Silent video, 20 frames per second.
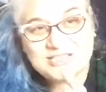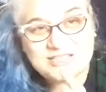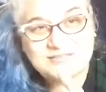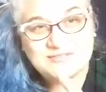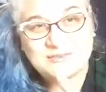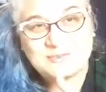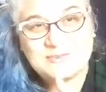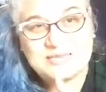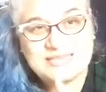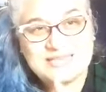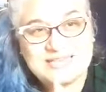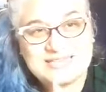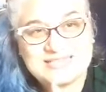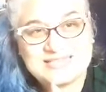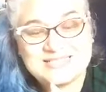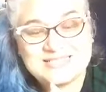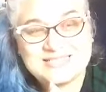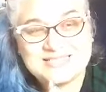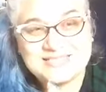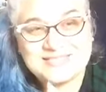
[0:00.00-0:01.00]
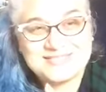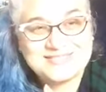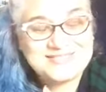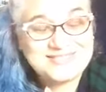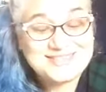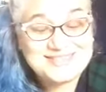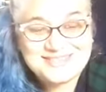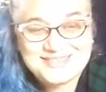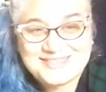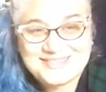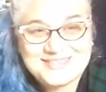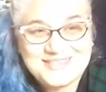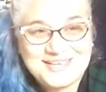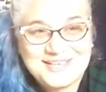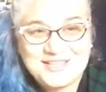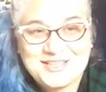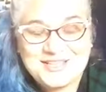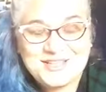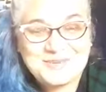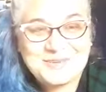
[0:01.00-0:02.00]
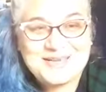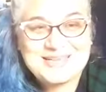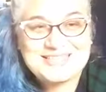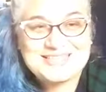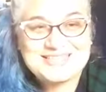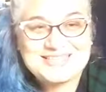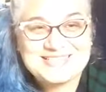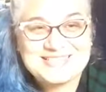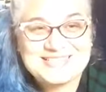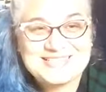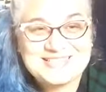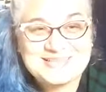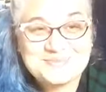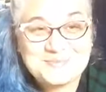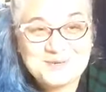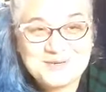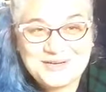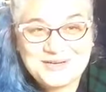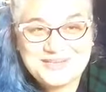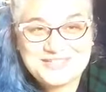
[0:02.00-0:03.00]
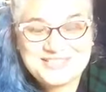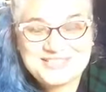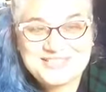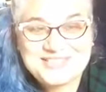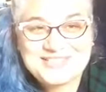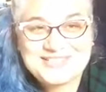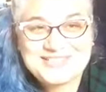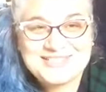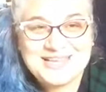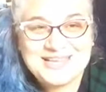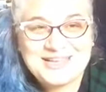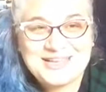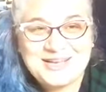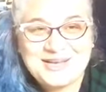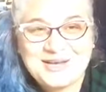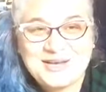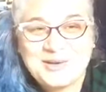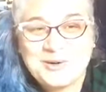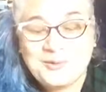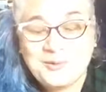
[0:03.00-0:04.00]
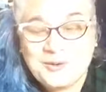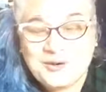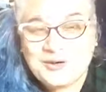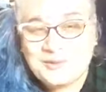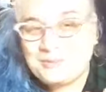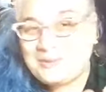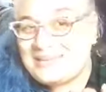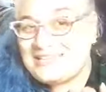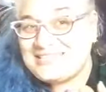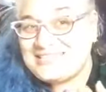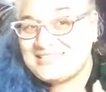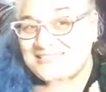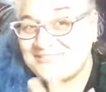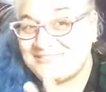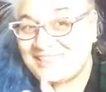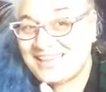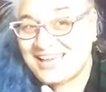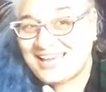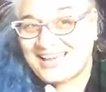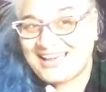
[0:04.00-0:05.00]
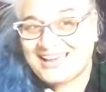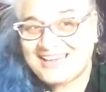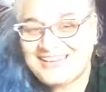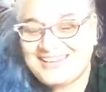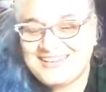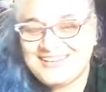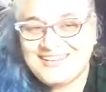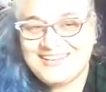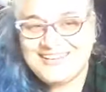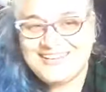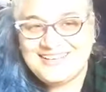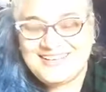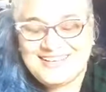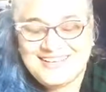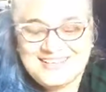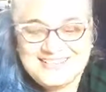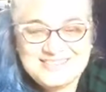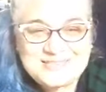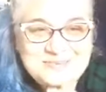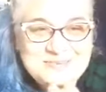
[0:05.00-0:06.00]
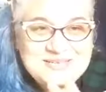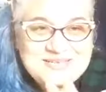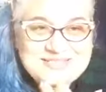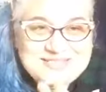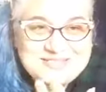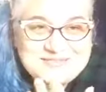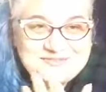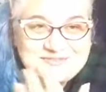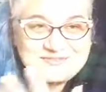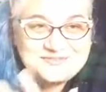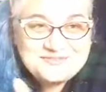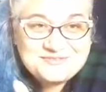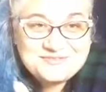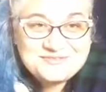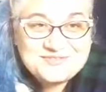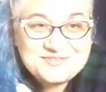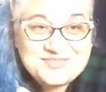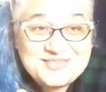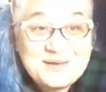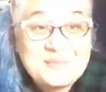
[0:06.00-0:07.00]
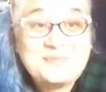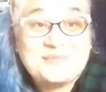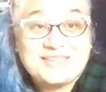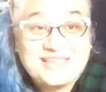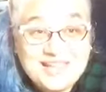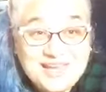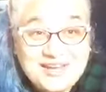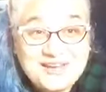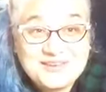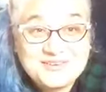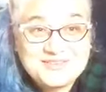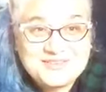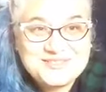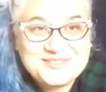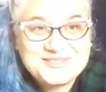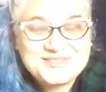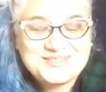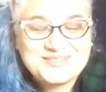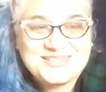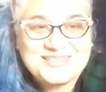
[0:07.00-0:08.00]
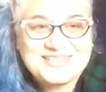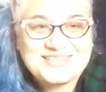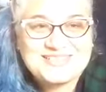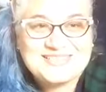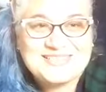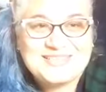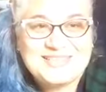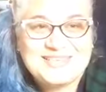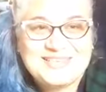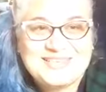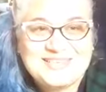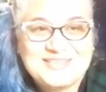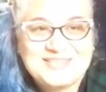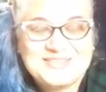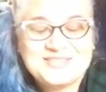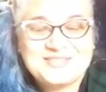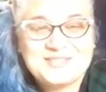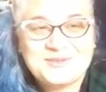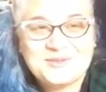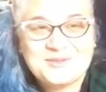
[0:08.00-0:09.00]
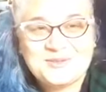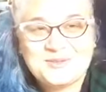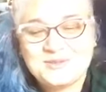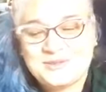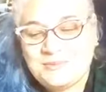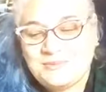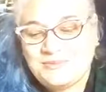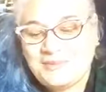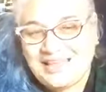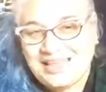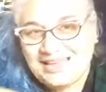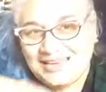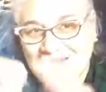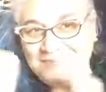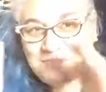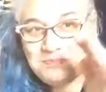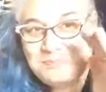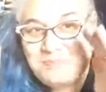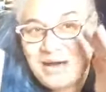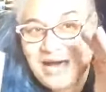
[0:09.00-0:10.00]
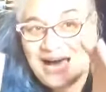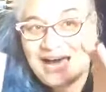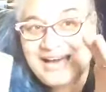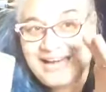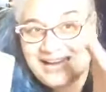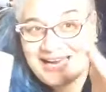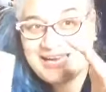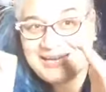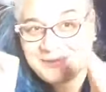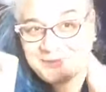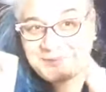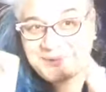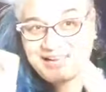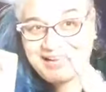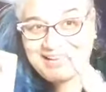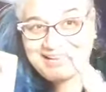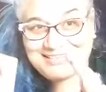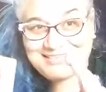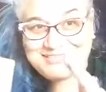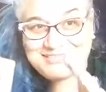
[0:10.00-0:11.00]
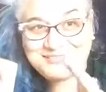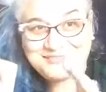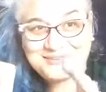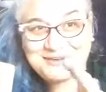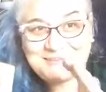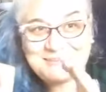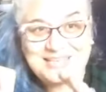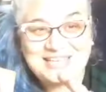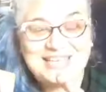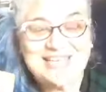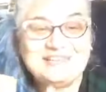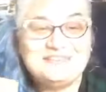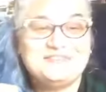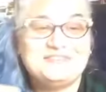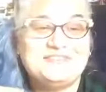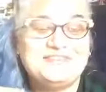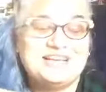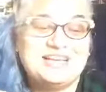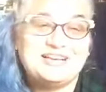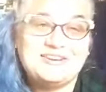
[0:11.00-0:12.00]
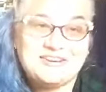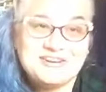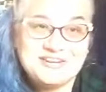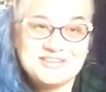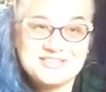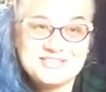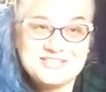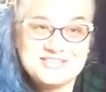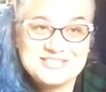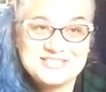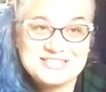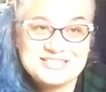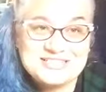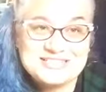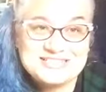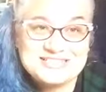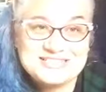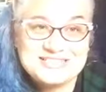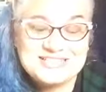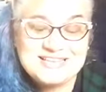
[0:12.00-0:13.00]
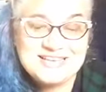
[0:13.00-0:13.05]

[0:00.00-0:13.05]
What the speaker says: of a piece. It's the way the system works. Just like we're a piece of that, it's a piece of something else, right? So the main pie wedge from the infinite consciousness